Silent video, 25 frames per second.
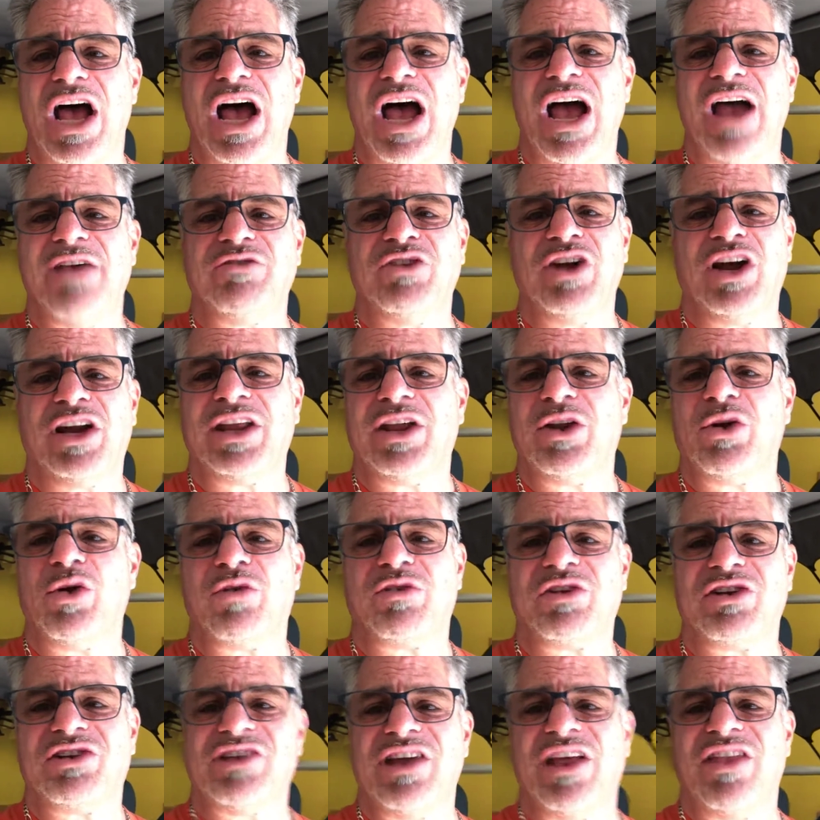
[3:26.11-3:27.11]
I've done it
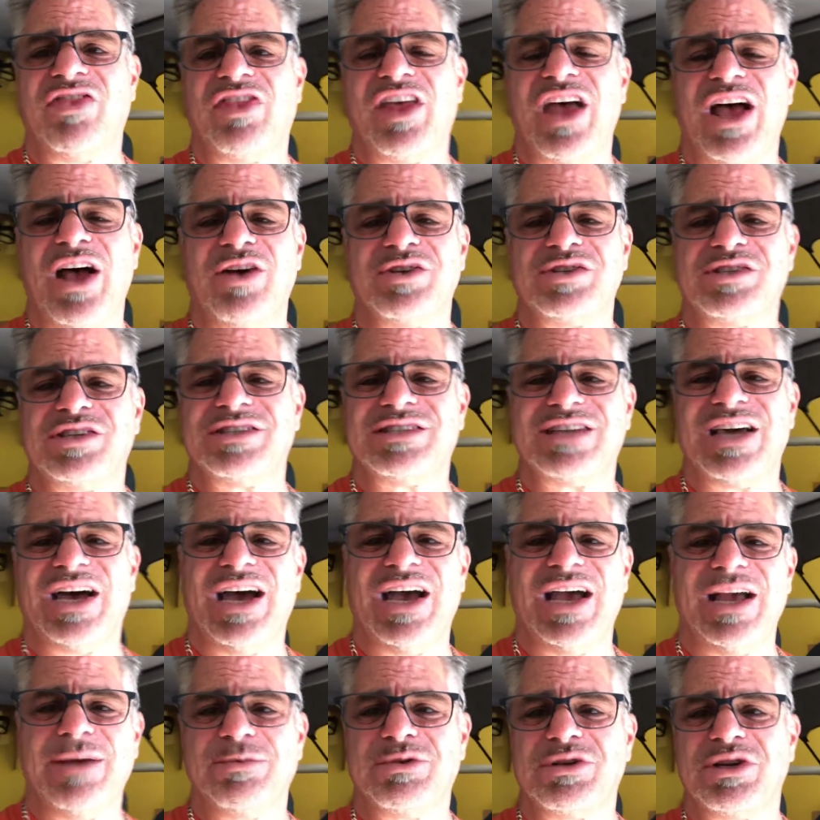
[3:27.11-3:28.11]
over 10,000
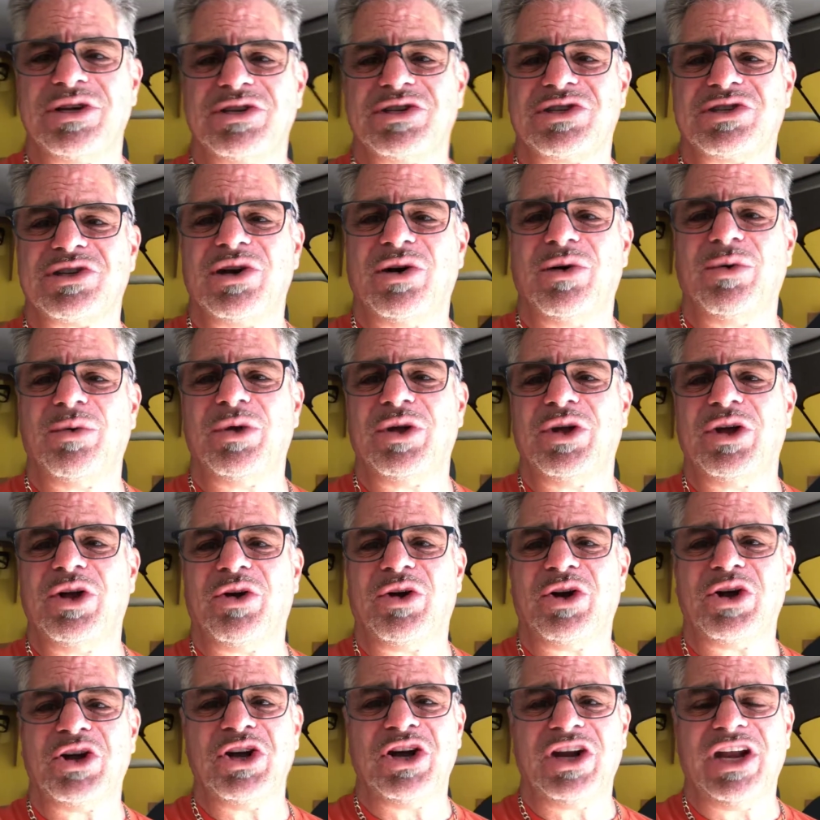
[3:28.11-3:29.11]
times, so
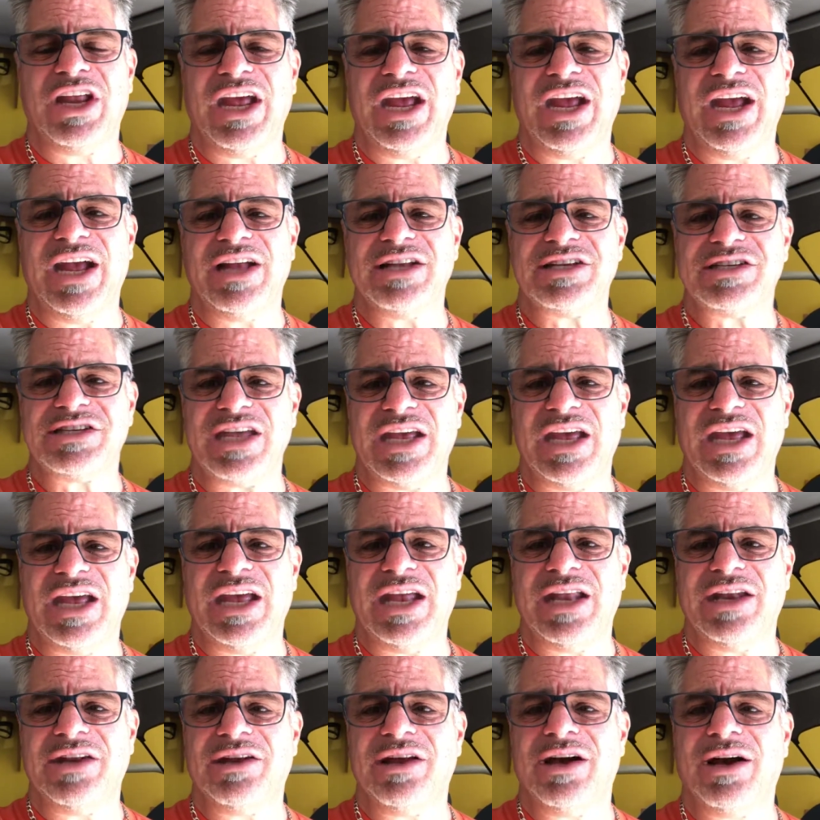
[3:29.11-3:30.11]
you're in good hands.
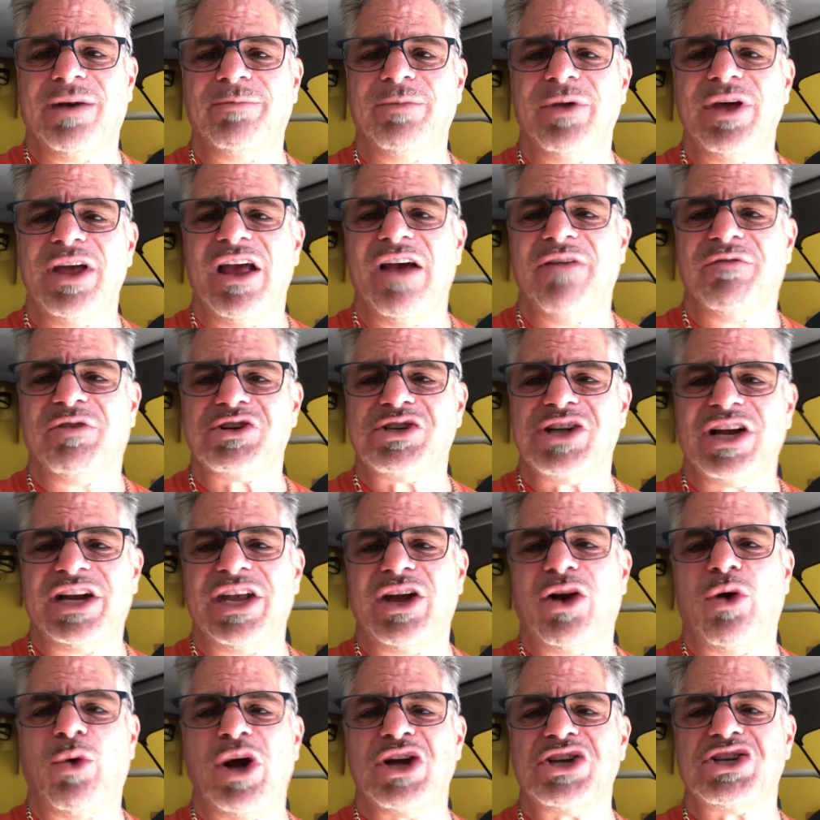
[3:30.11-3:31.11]
And uh, if there's
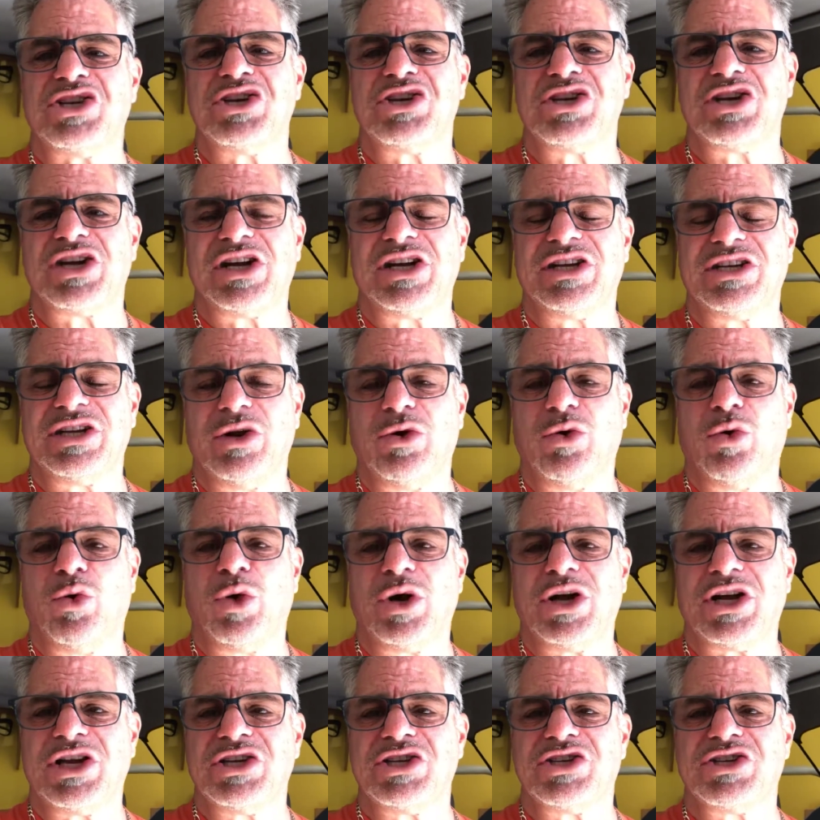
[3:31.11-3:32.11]
any questions
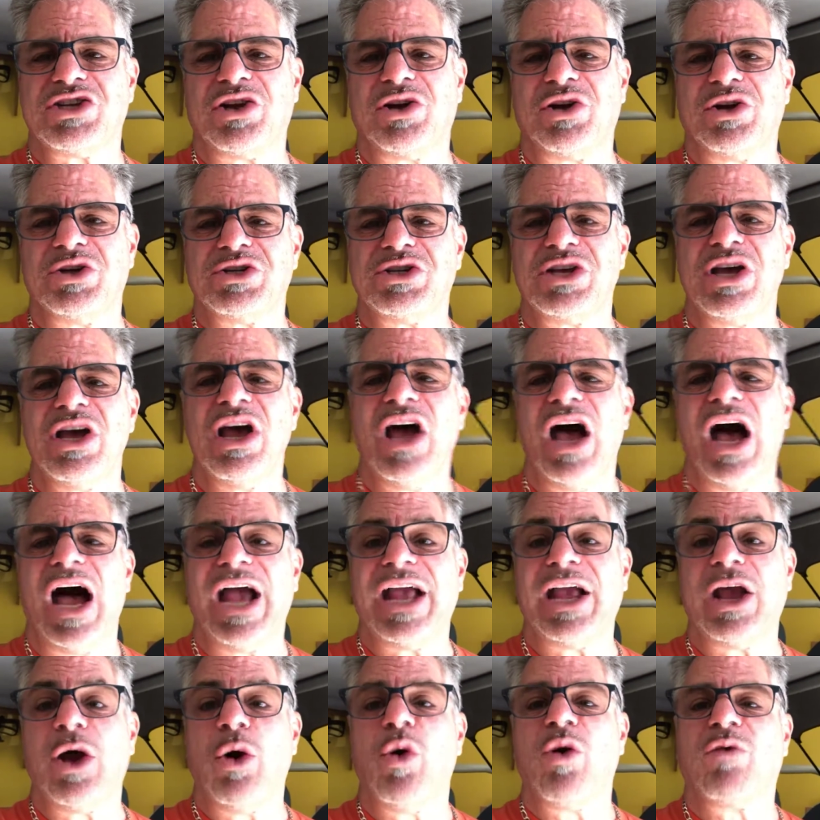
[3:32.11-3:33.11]
or concerns,
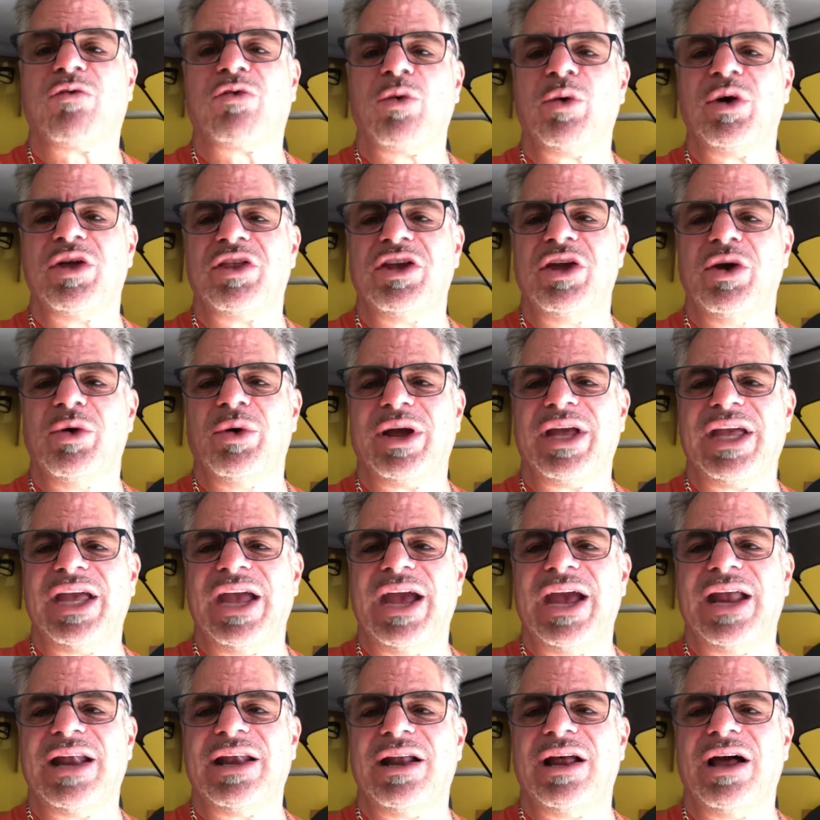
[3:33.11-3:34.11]
I go over with you
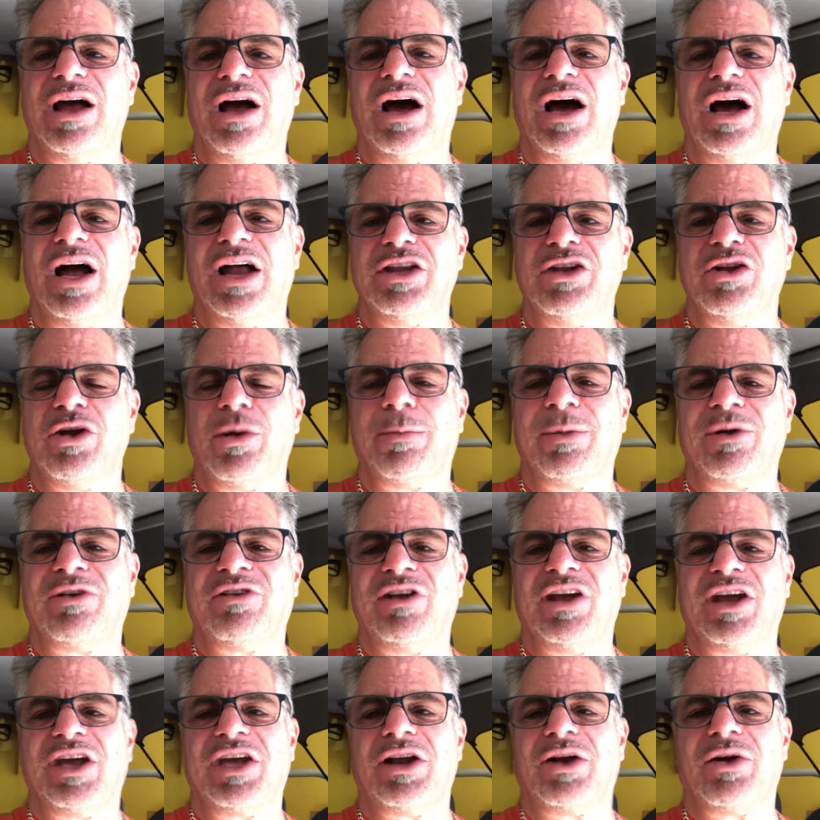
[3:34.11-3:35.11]
again on your
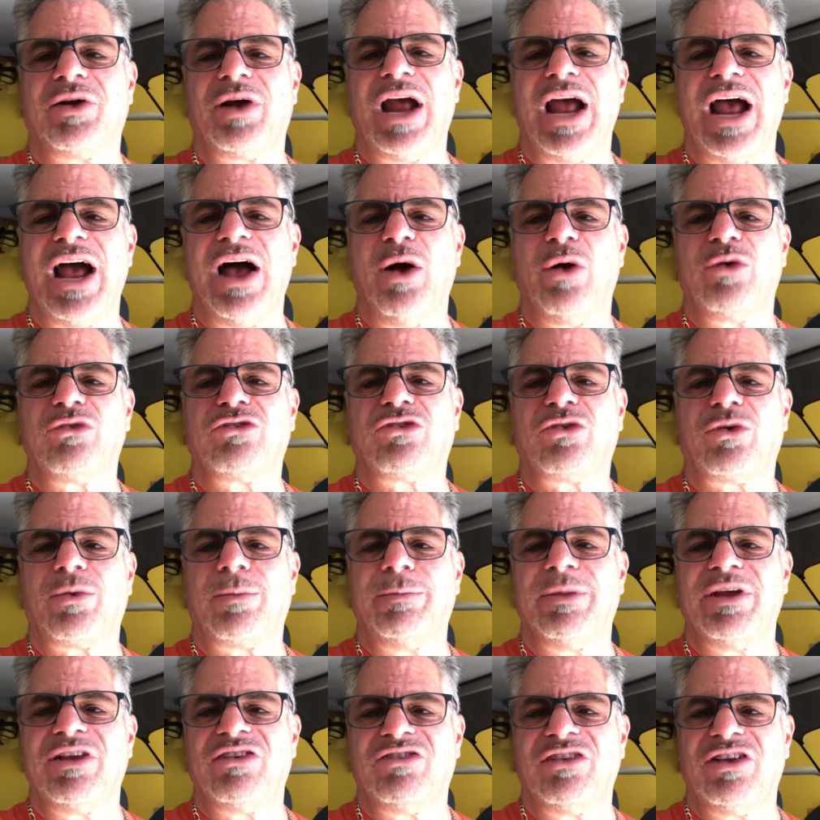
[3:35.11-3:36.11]
particular house or
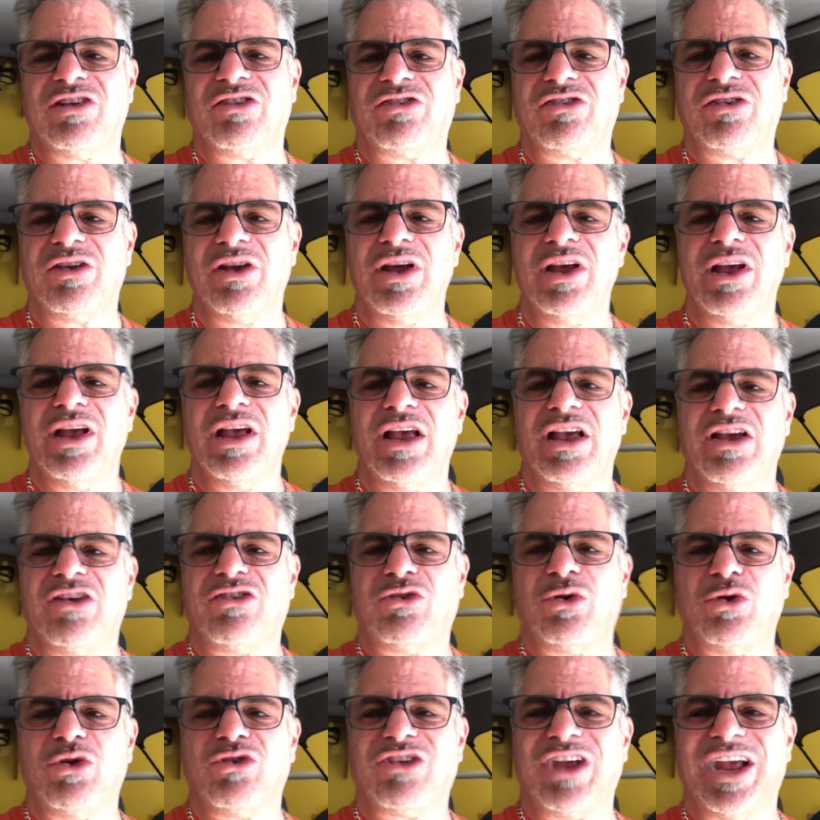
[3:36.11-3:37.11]
business as
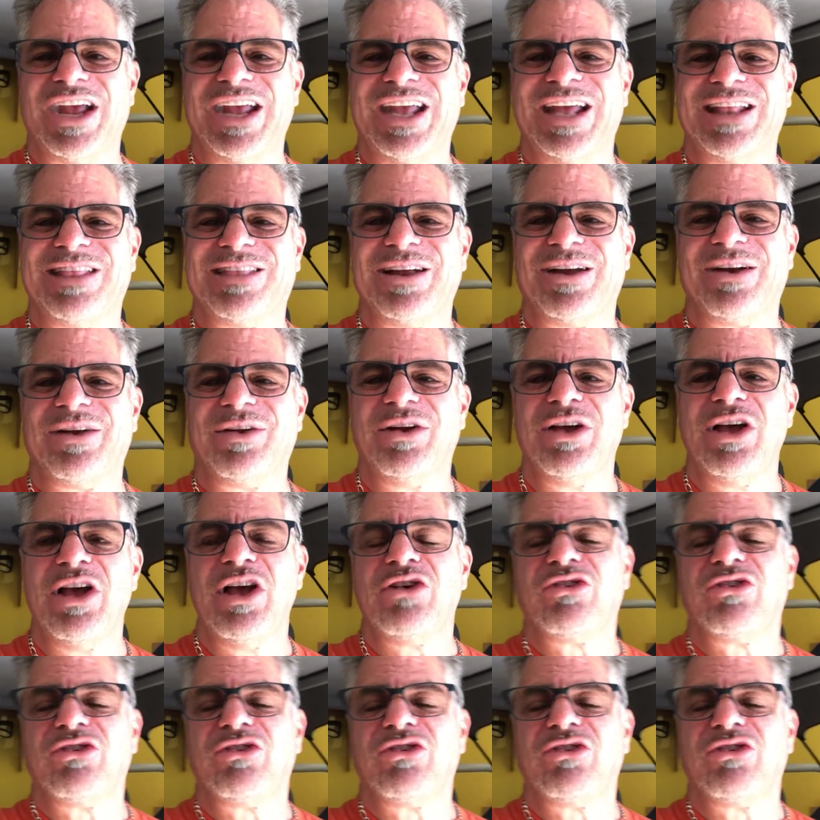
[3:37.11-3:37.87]
soon as I get there.